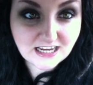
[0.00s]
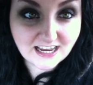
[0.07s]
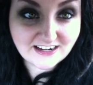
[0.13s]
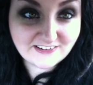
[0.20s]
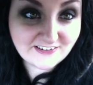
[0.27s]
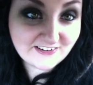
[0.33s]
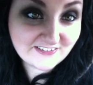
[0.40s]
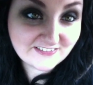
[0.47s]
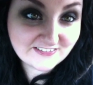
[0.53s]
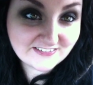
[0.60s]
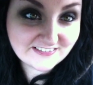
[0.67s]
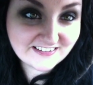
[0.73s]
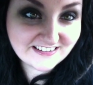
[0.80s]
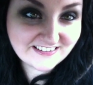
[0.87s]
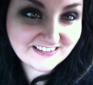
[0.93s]
I don't know.
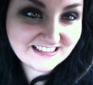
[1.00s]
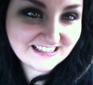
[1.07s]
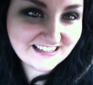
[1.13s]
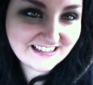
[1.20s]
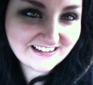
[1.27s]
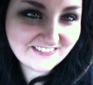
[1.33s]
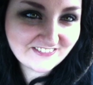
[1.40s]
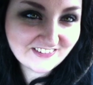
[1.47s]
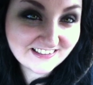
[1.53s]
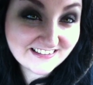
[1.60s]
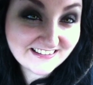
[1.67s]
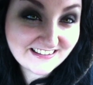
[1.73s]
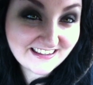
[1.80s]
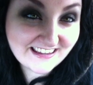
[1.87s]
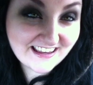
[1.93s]
We'll
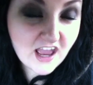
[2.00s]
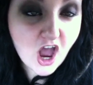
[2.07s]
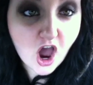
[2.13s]
see.